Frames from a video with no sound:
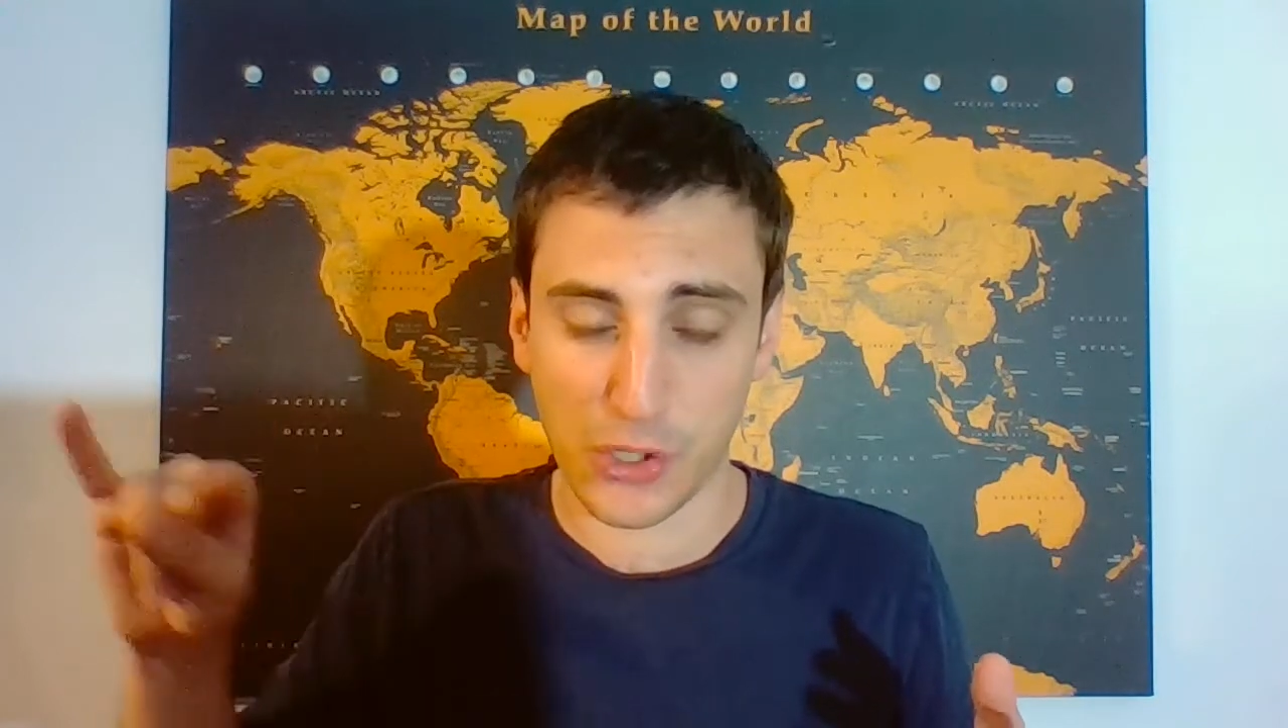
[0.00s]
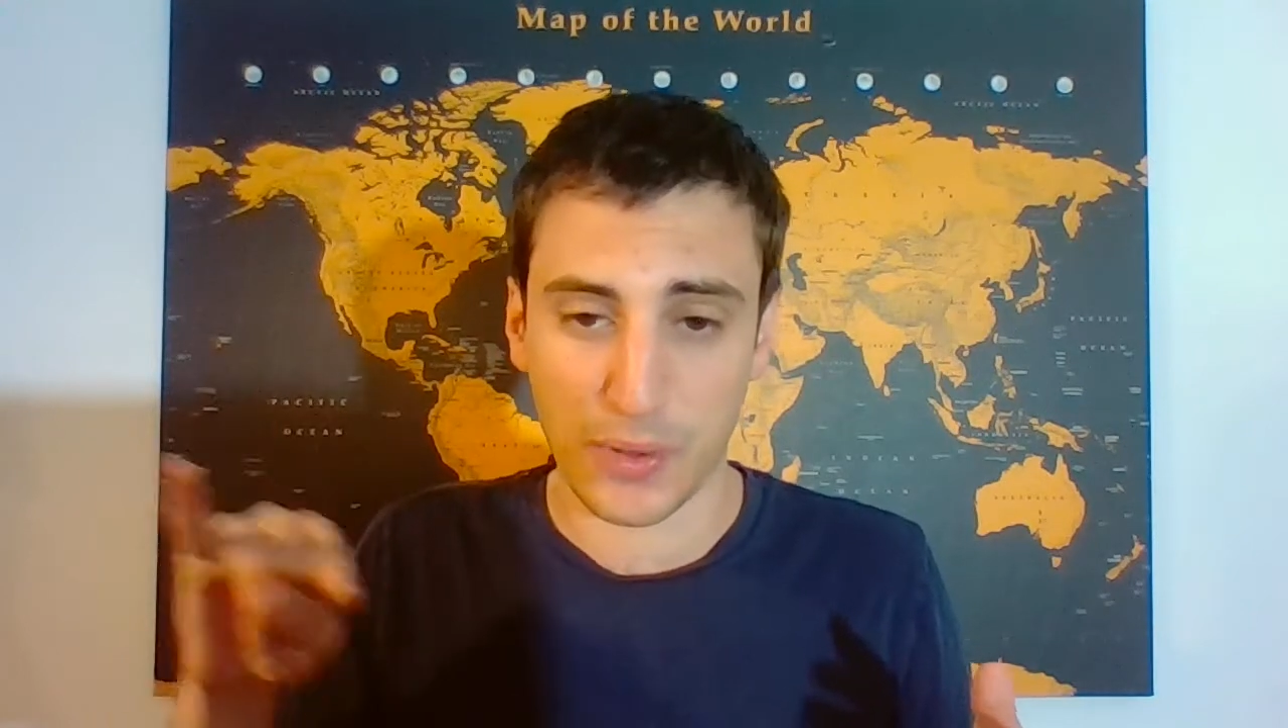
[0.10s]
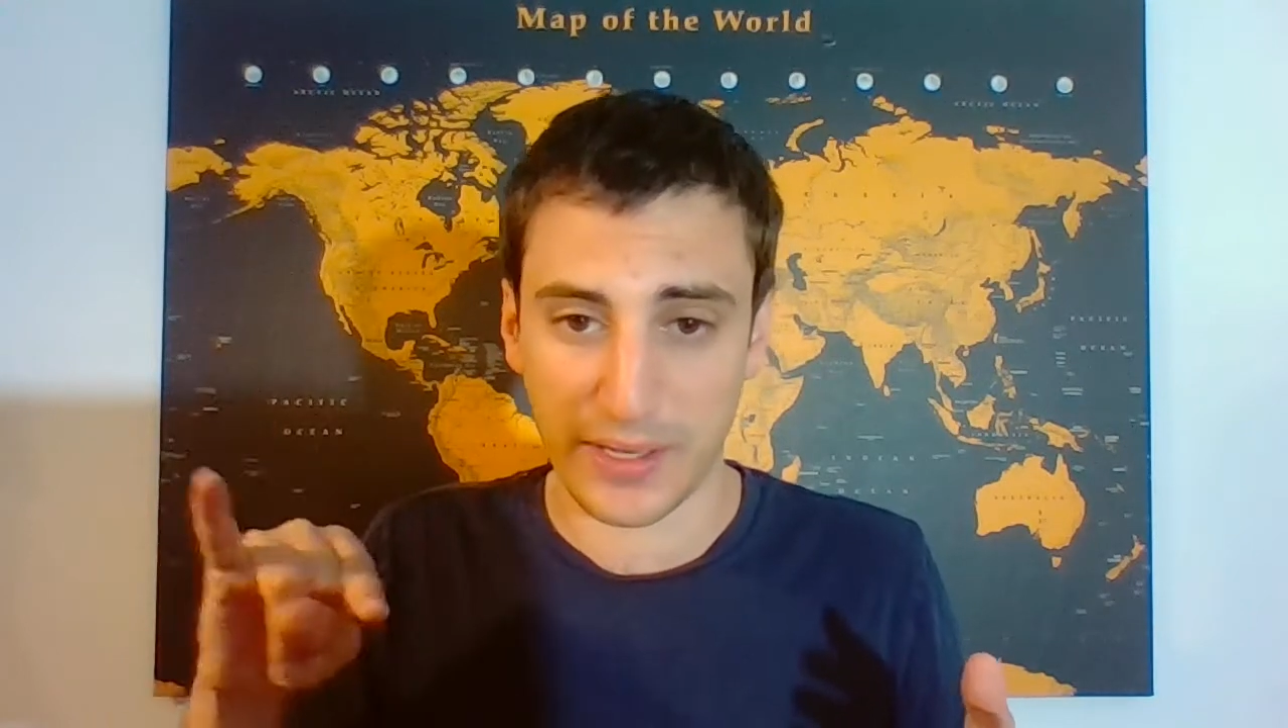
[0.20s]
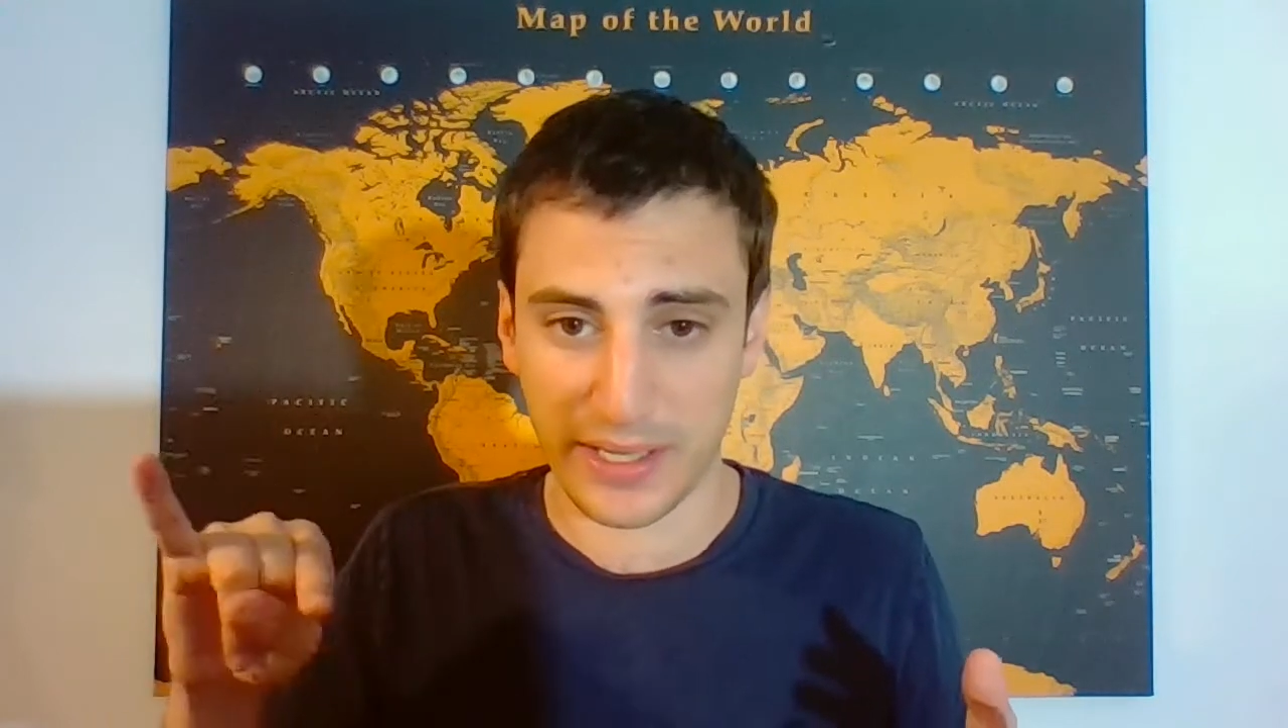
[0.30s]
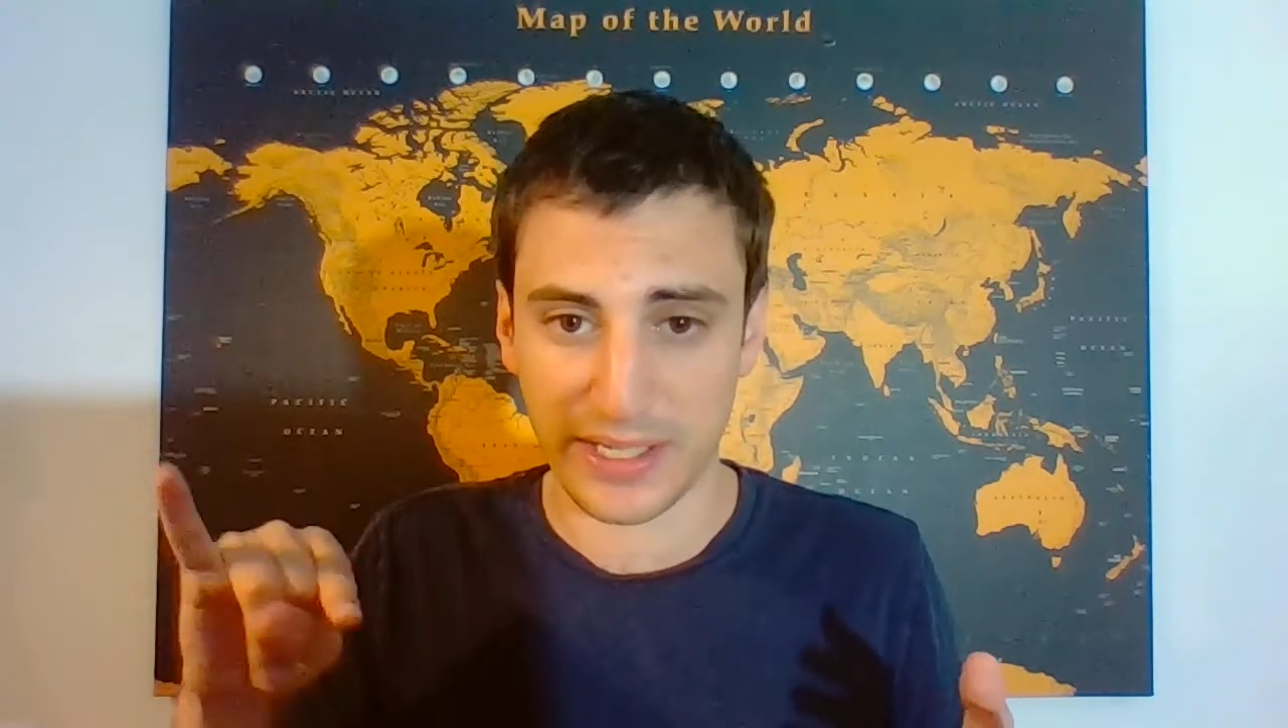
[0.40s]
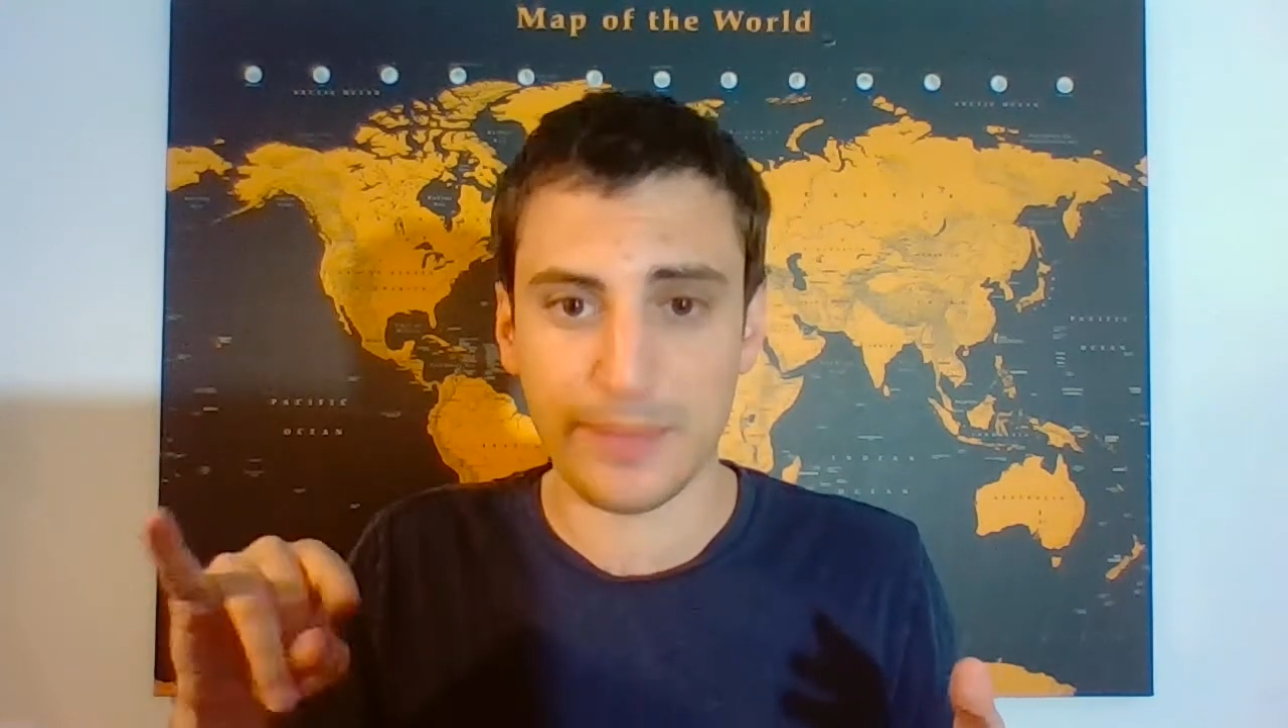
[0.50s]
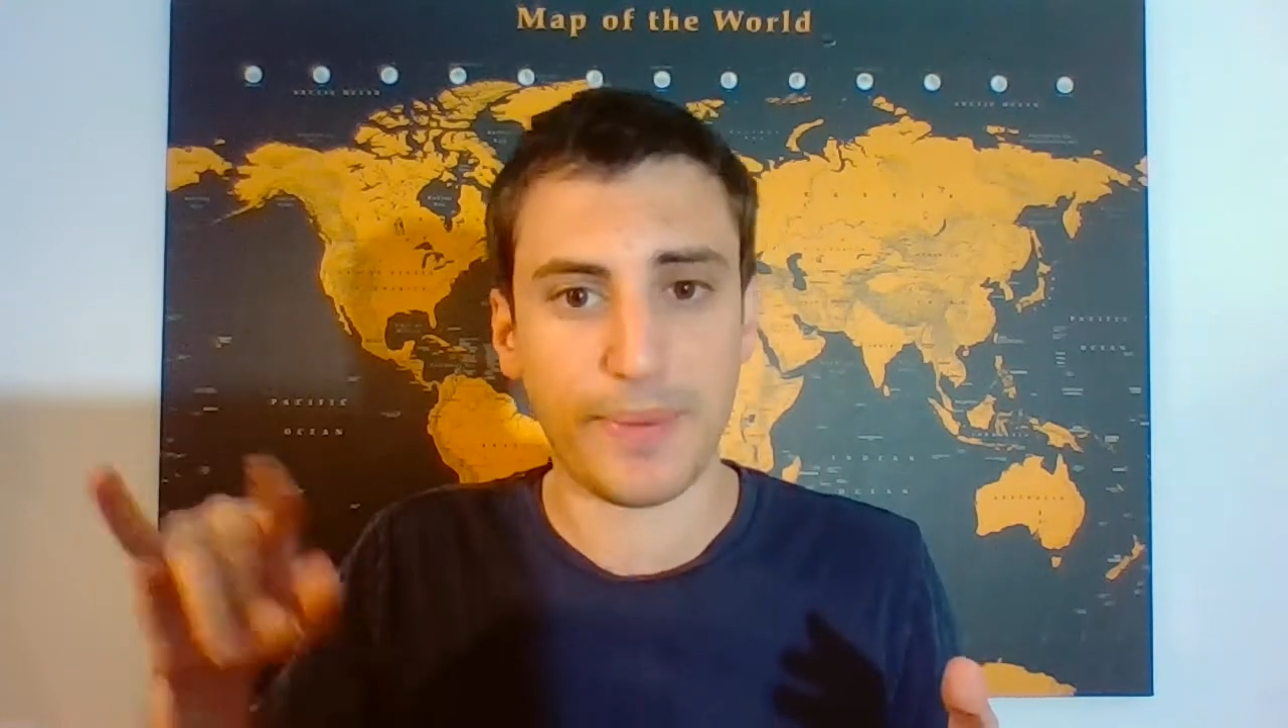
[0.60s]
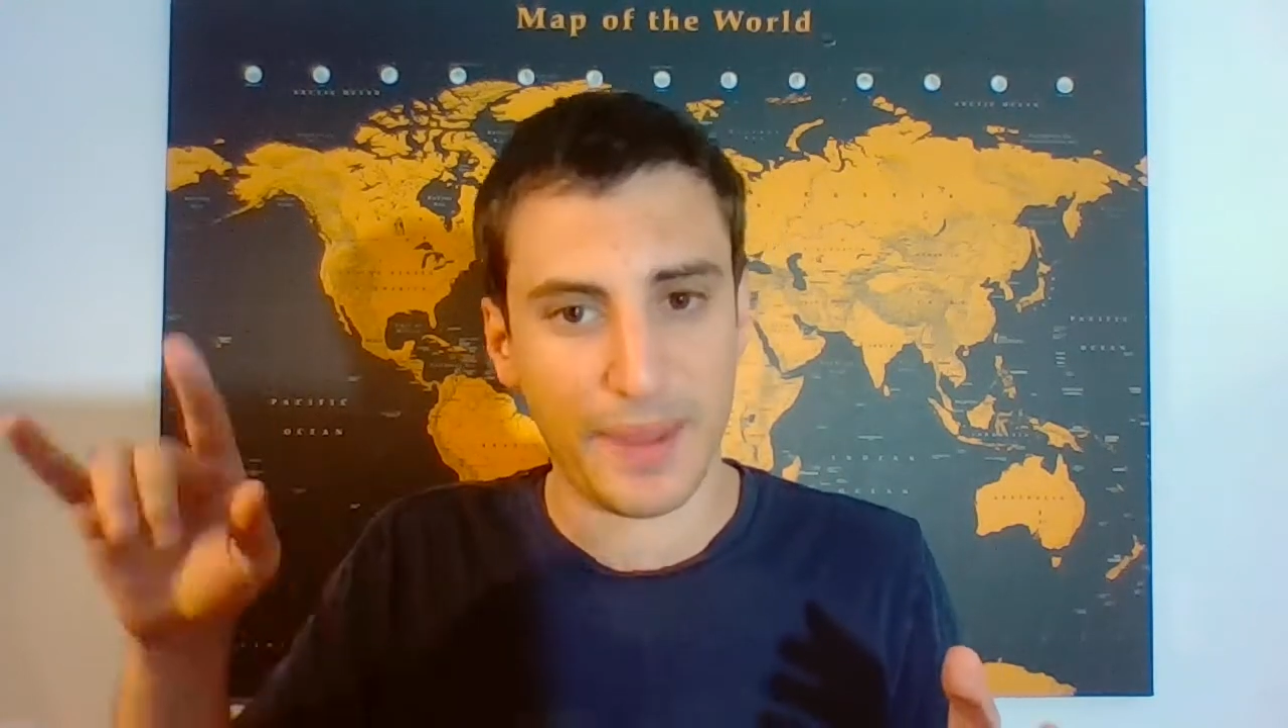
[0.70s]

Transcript: Jordan and Egypt,